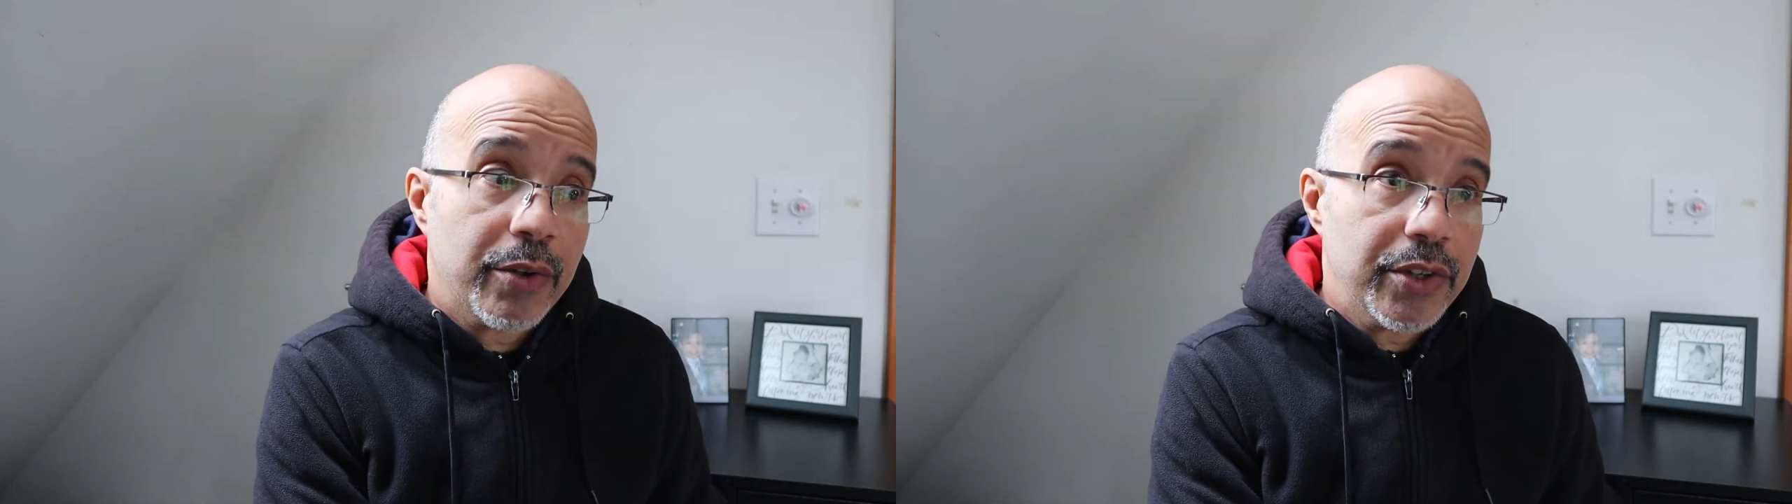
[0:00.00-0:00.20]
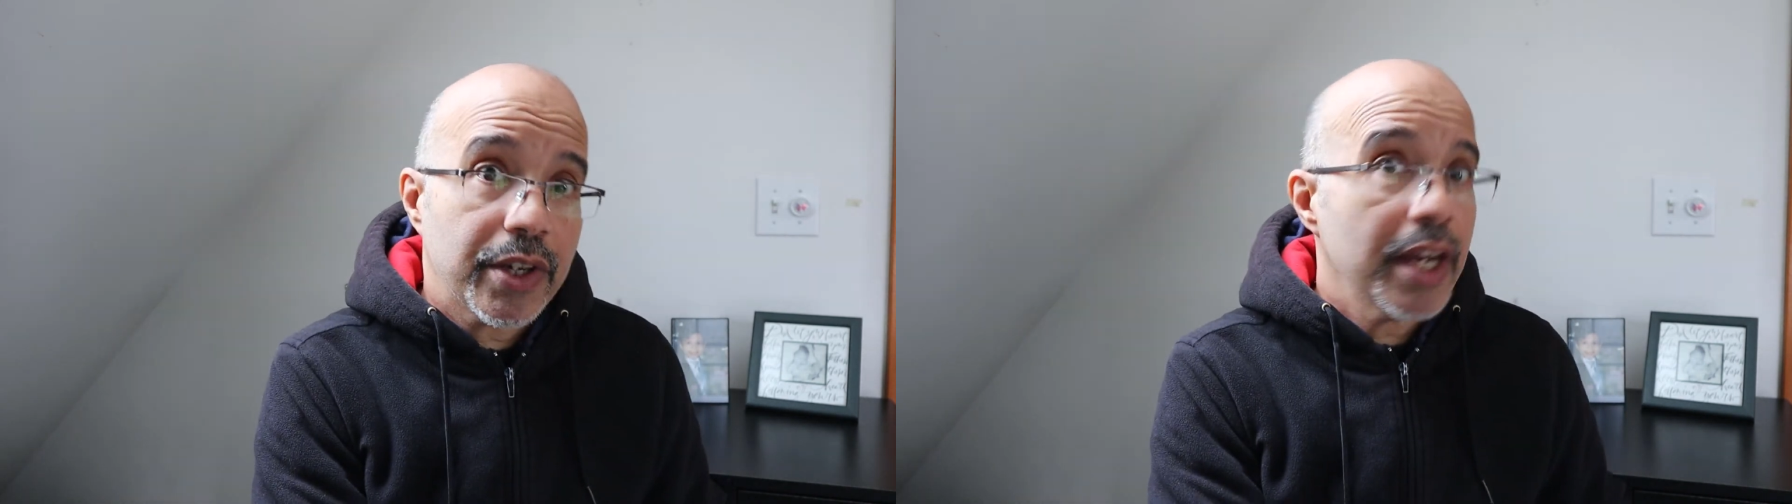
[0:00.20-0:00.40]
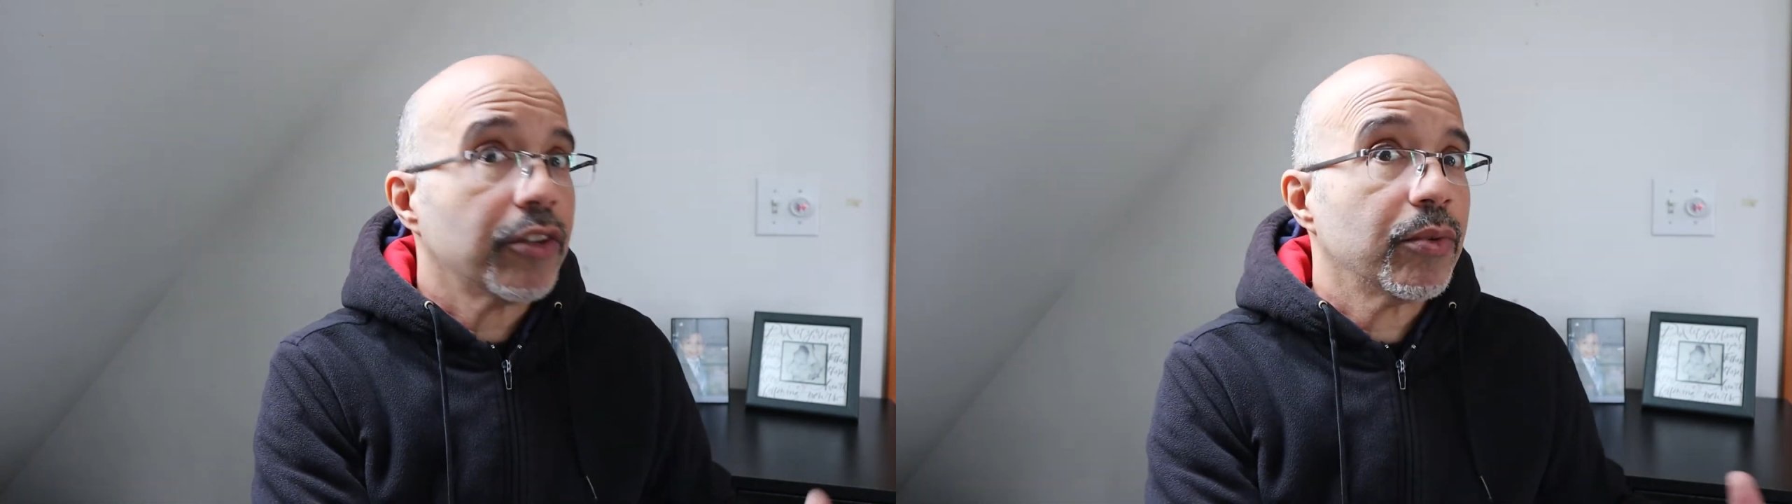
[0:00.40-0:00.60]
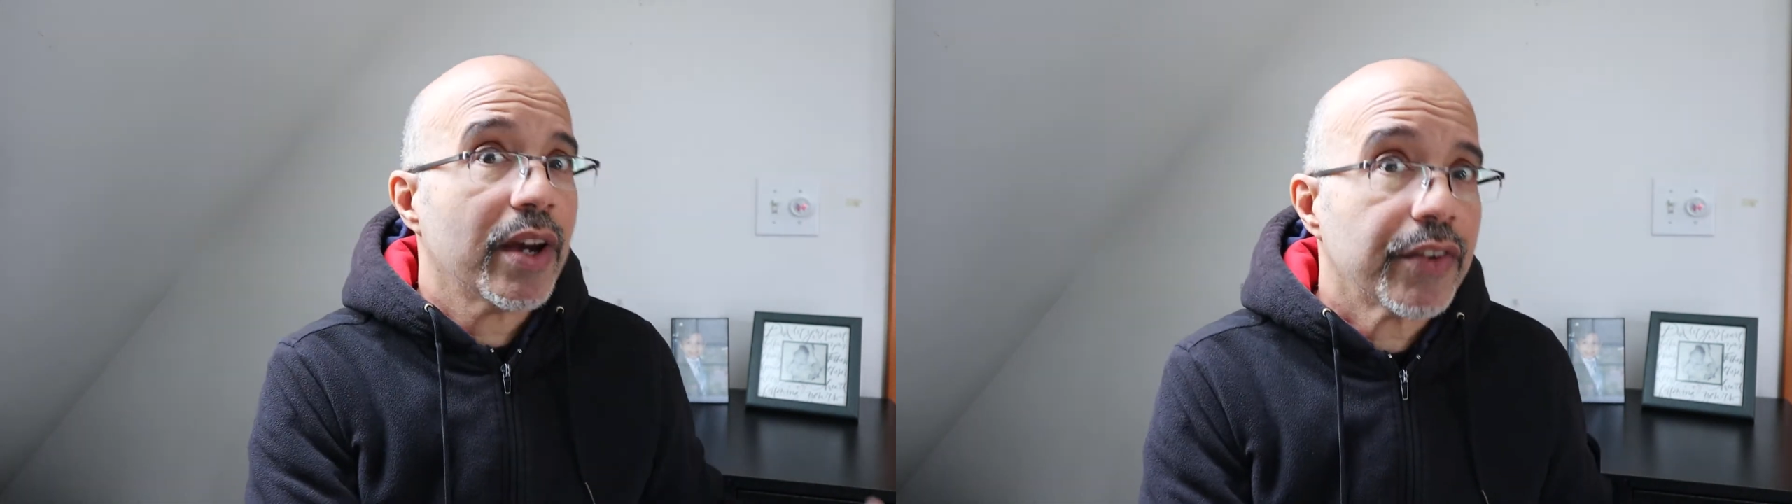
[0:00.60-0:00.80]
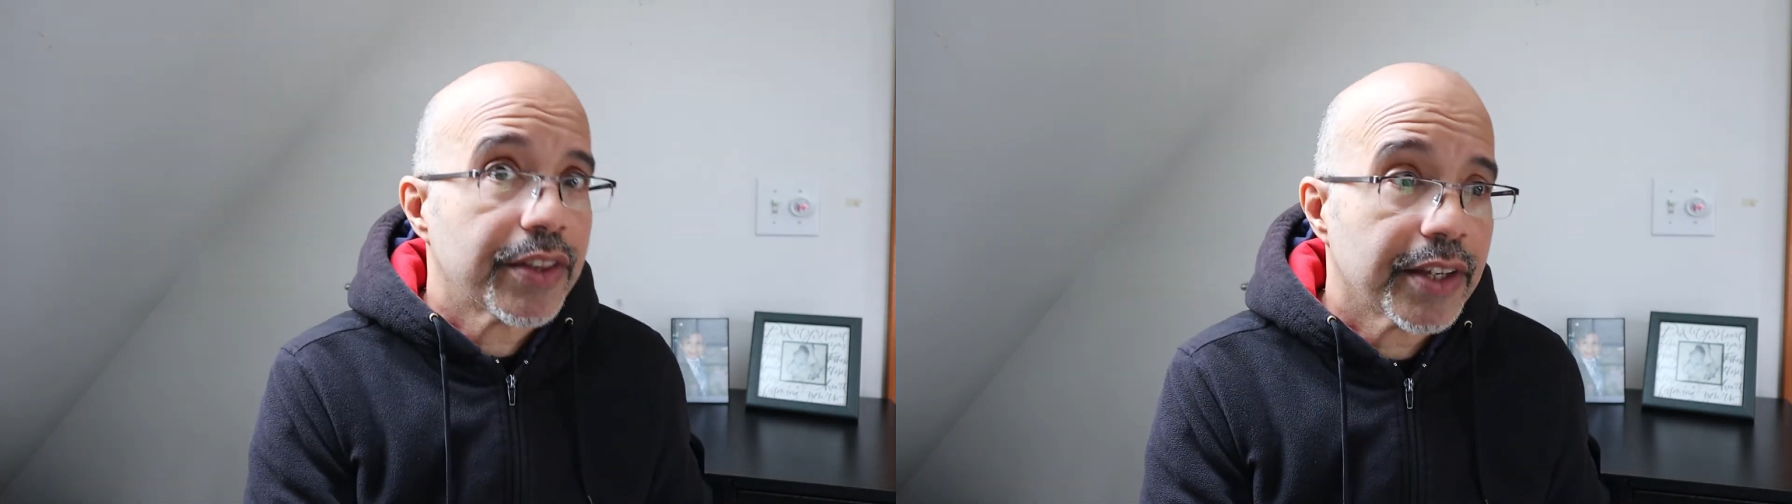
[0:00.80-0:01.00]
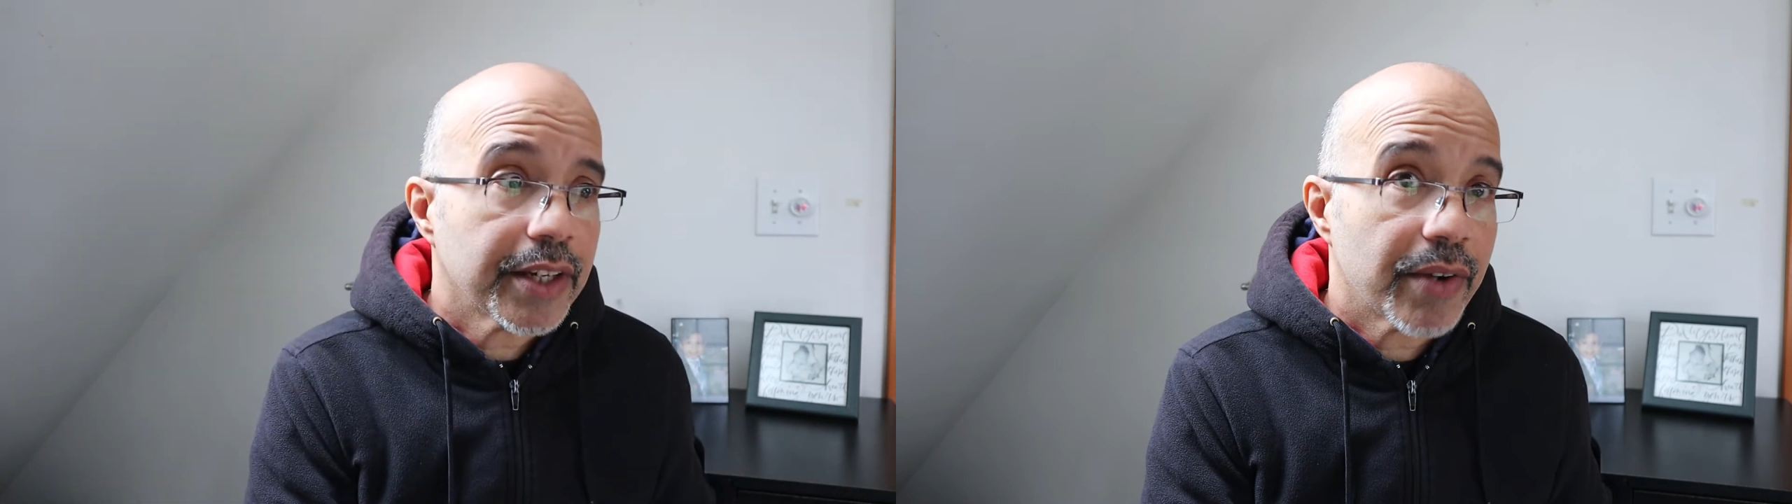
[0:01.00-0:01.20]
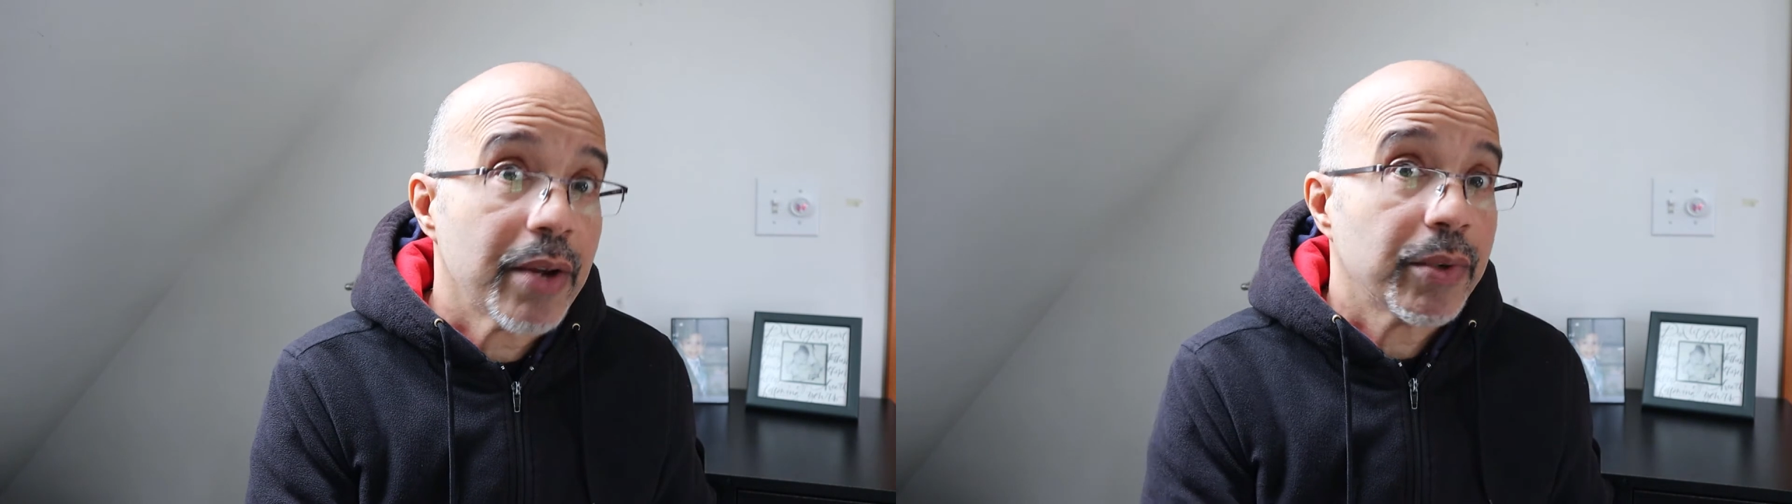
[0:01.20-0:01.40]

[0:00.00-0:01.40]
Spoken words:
You can't do everything, right?